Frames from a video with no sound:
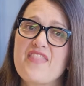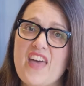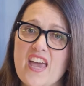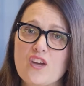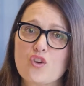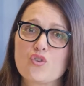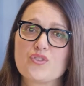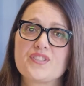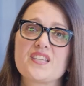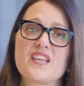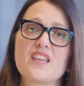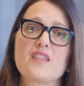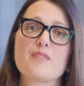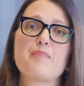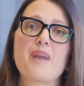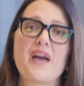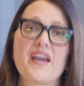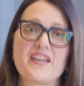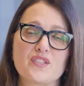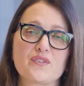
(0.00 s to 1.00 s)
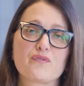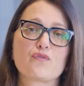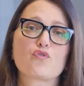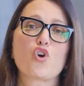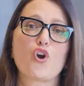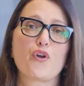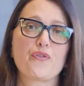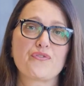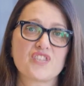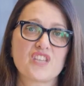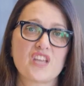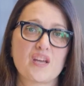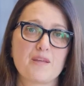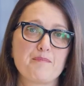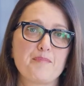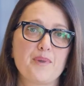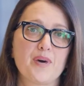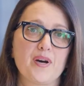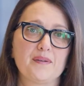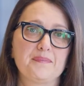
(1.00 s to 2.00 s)
that could see the pace of growth
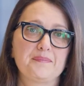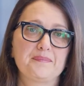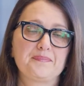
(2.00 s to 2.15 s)
temper.